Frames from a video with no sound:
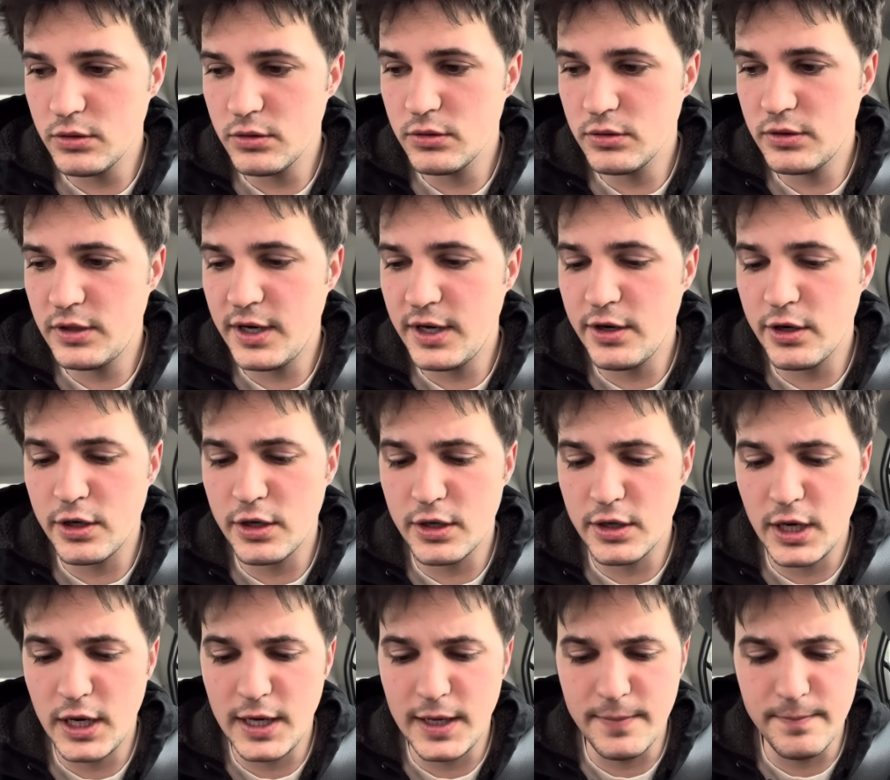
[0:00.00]

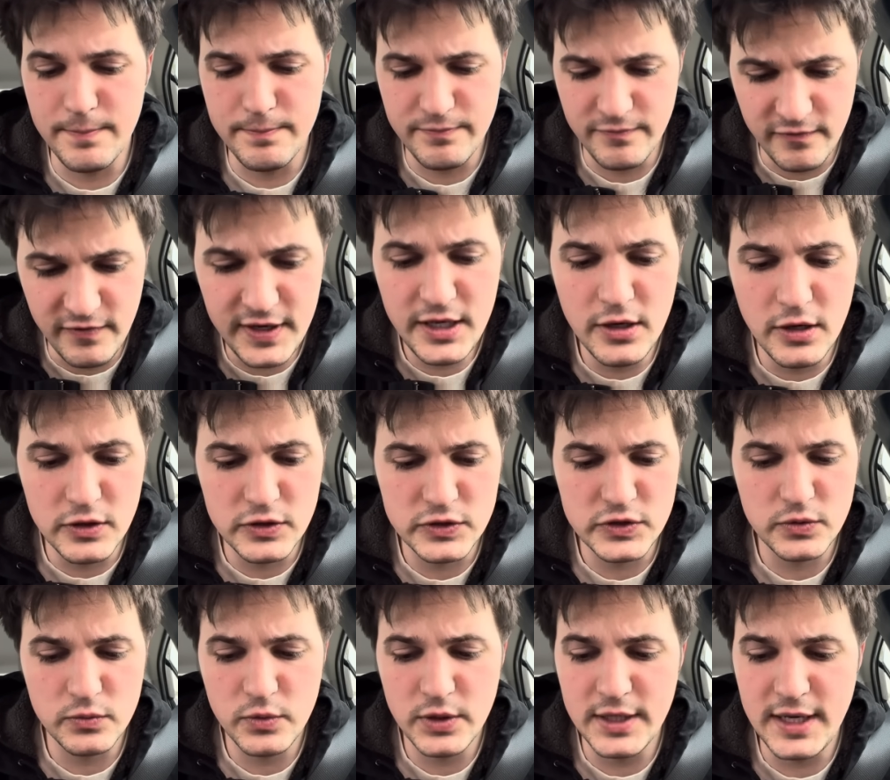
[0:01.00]
videos
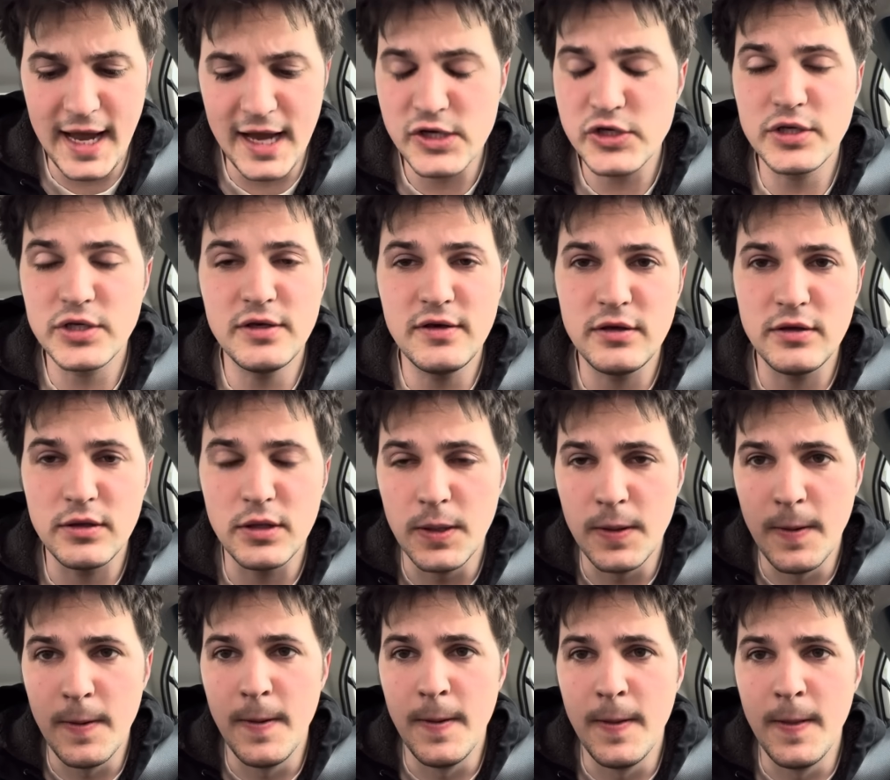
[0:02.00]
would actually
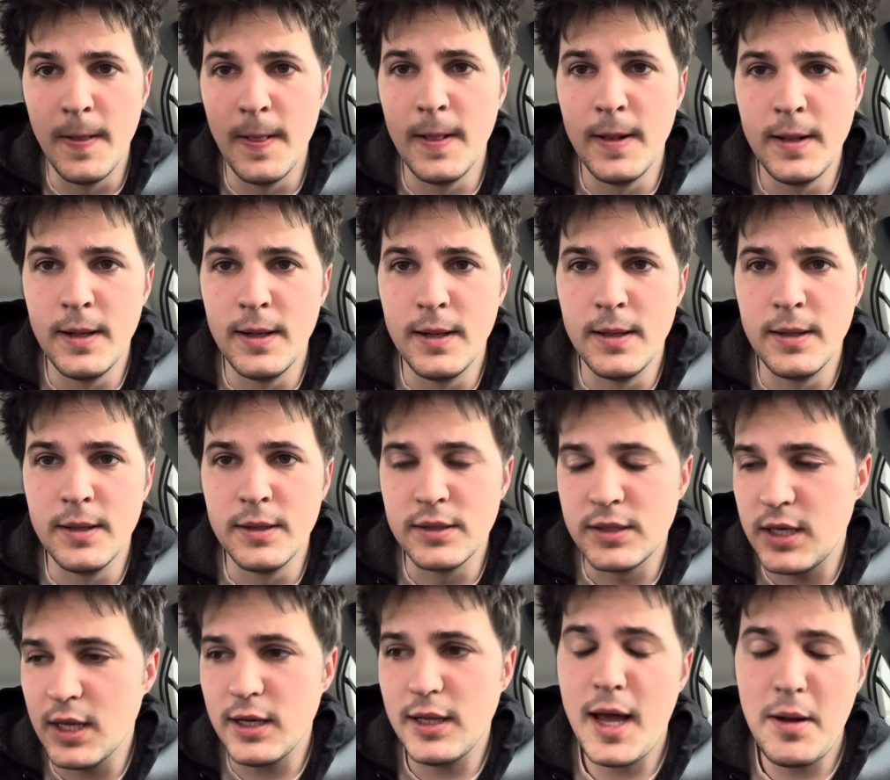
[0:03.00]

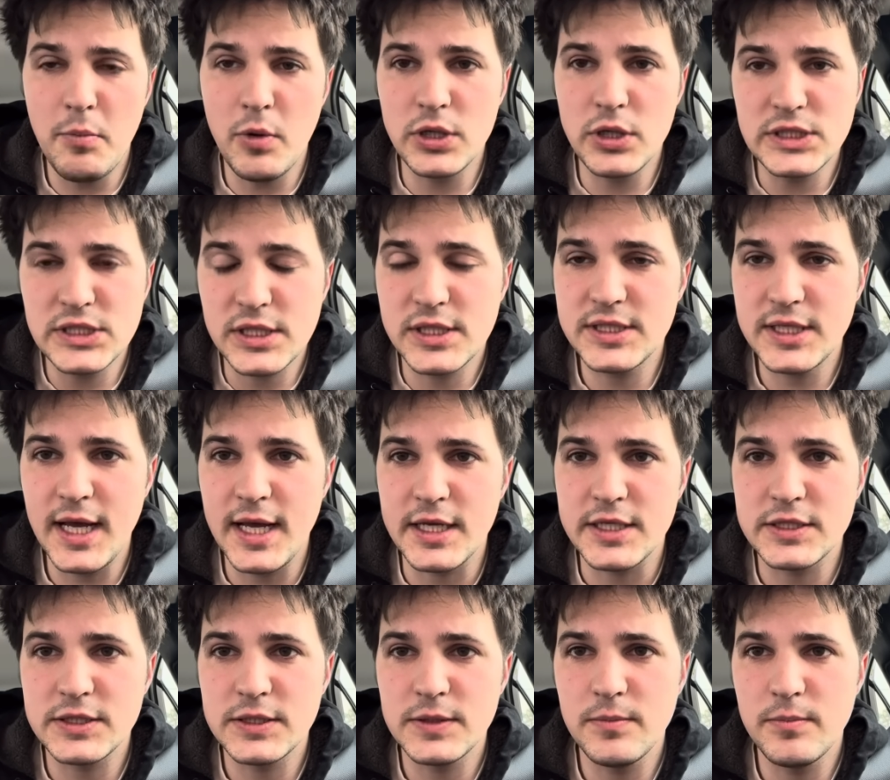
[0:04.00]
get a lot more
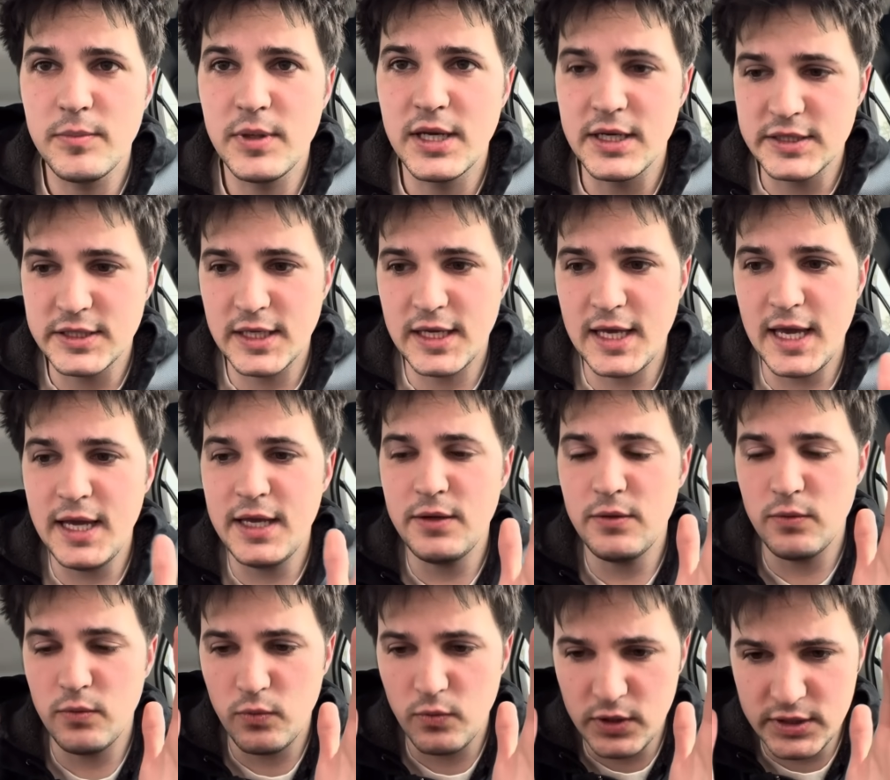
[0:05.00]
success, because
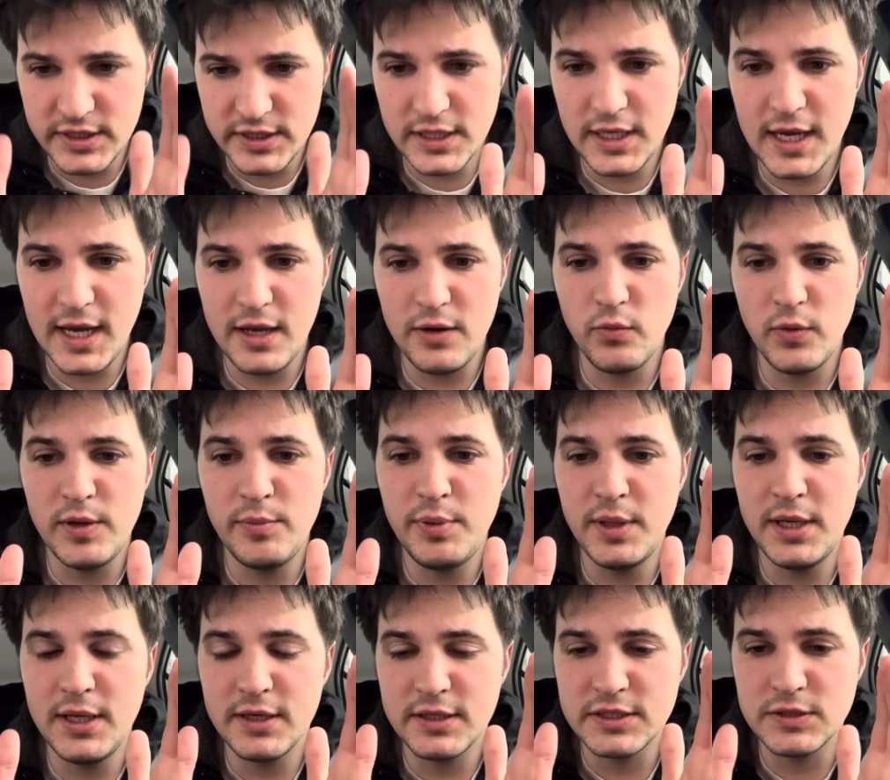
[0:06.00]
once again, we'd
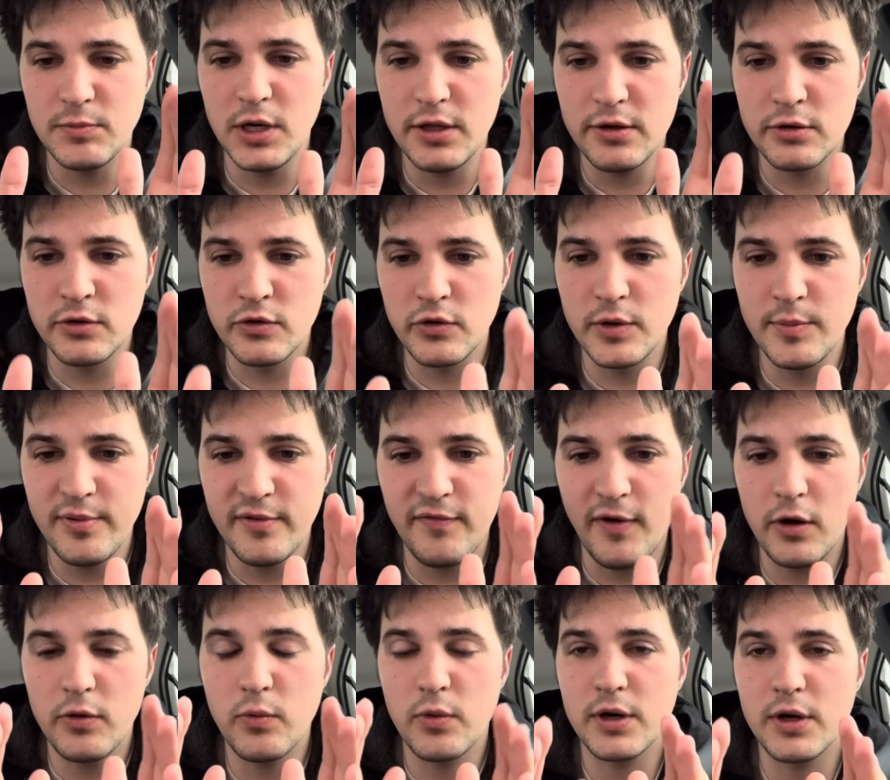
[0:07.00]
be in a smaller group of
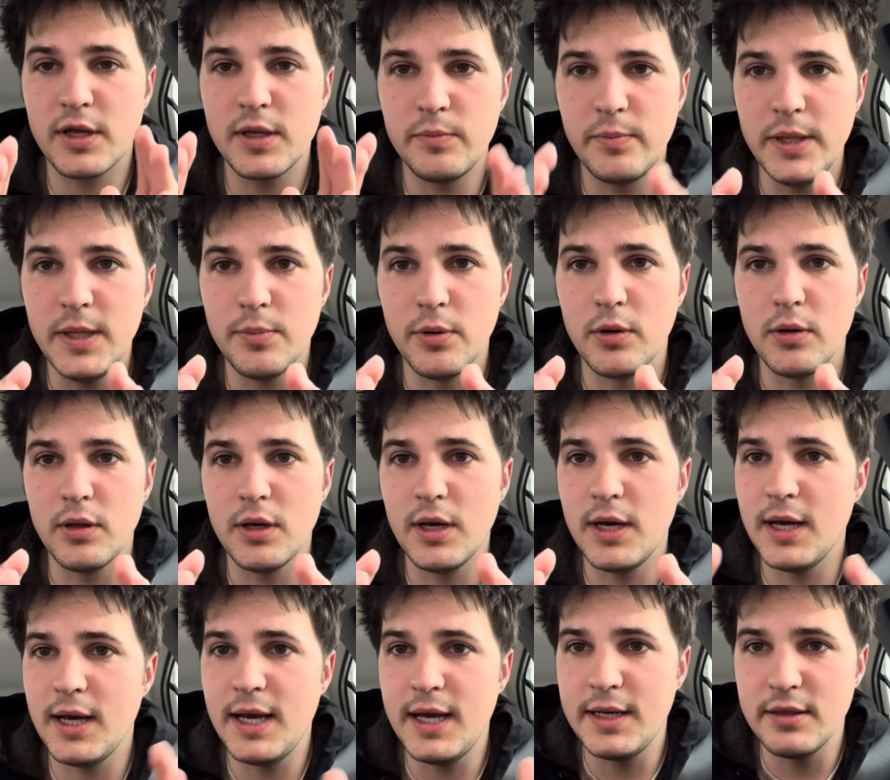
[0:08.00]
hardworking people
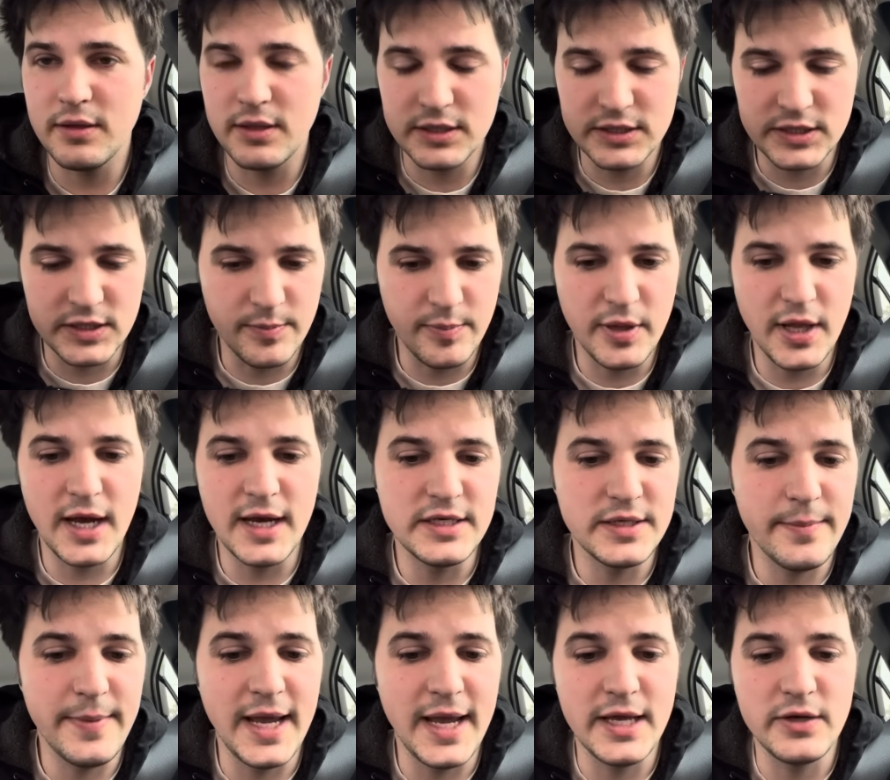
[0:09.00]
and the supply and
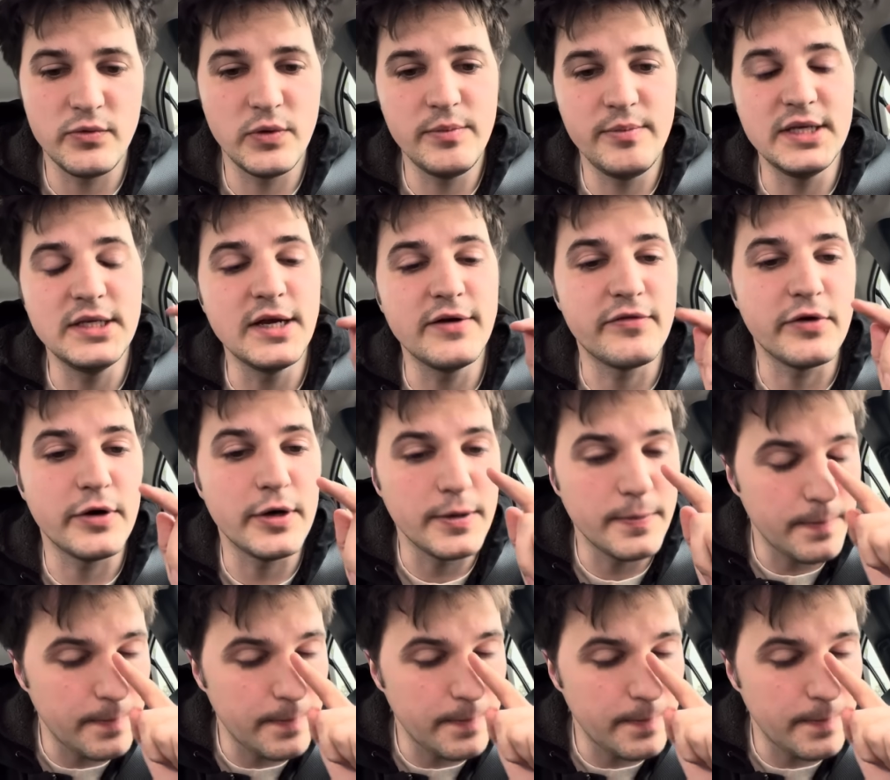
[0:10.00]
demand would be different.